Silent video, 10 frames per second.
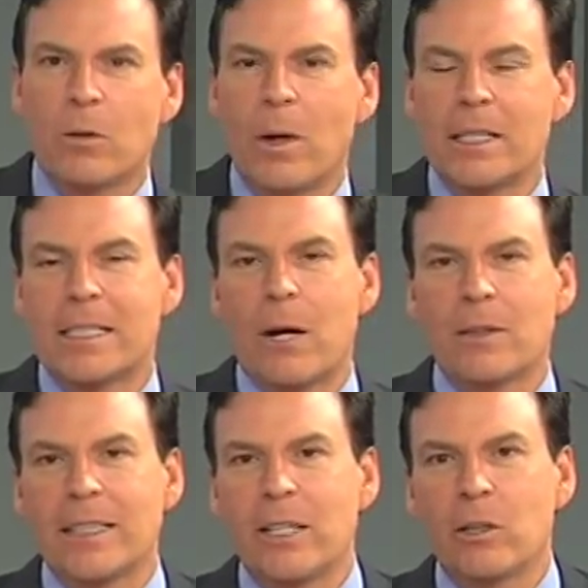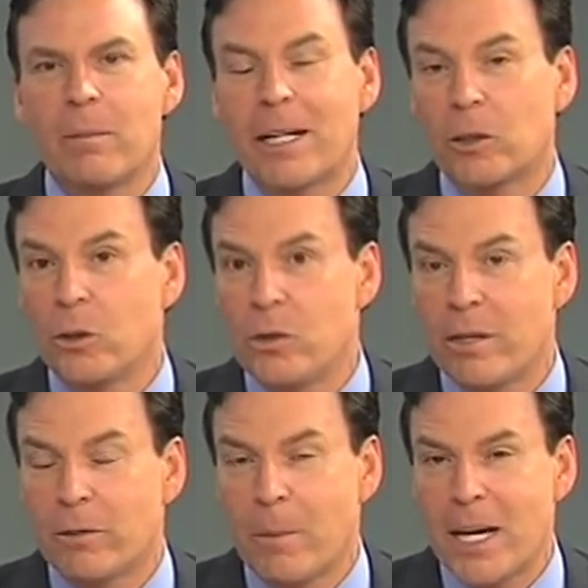The Wellness Hour, the leader in medical news and
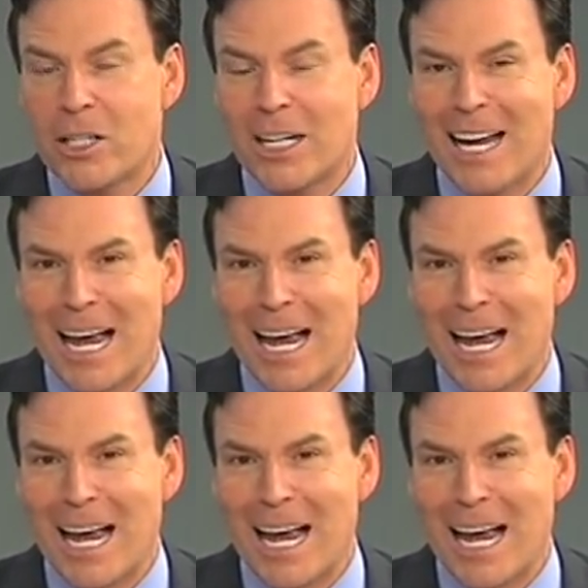information.